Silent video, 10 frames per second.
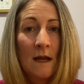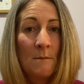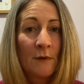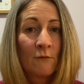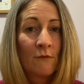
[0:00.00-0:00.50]

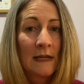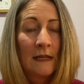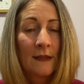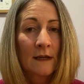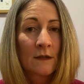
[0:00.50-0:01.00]
But
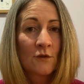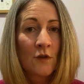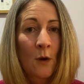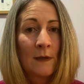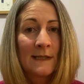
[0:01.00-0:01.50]
really that
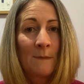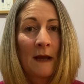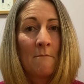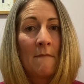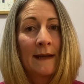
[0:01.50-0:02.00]
control is
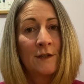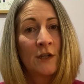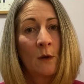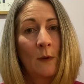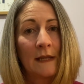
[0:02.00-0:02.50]
about
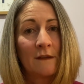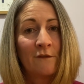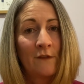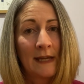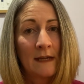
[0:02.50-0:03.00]
managing away the
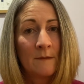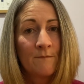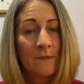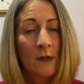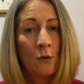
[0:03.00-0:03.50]
fear
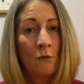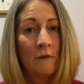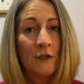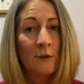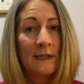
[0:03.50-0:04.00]
or
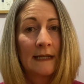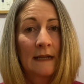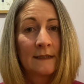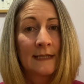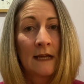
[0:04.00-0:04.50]
reducing
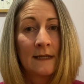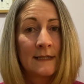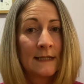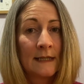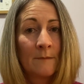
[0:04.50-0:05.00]

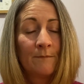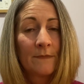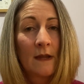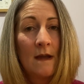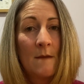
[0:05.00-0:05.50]
anxiety.
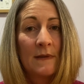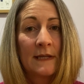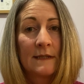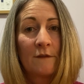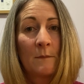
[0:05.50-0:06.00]

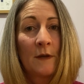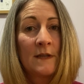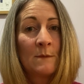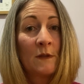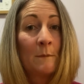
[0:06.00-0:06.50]
Because if the
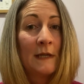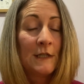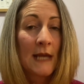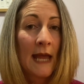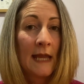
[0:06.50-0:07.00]
person with
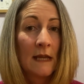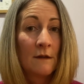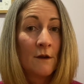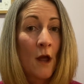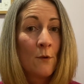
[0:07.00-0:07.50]
PDA
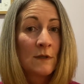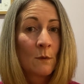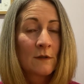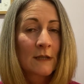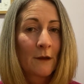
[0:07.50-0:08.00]
knows
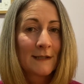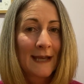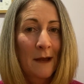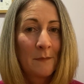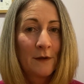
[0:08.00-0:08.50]
what's going to
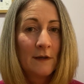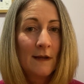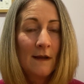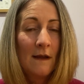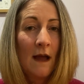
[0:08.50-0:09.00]
happen,
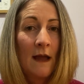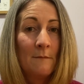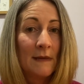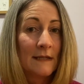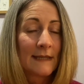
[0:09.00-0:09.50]
it
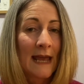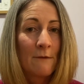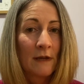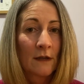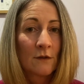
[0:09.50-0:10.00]
means
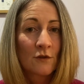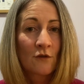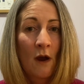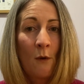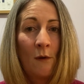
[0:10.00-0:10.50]
they're in
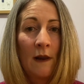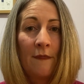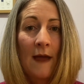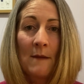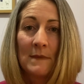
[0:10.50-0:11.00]
control,
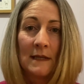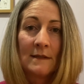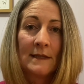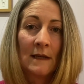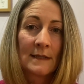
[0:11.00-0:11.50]
and that
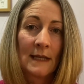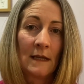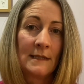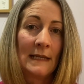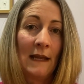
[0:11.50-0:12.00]
means the
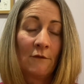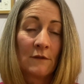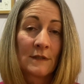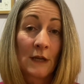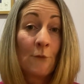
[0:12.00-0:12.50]
anxiety
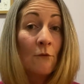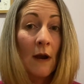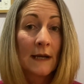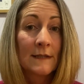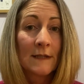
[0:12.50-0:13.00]
levels don't
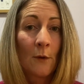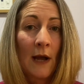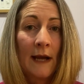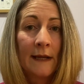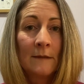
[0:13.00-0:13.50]
rise so
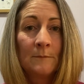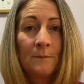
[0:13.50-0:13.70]
high.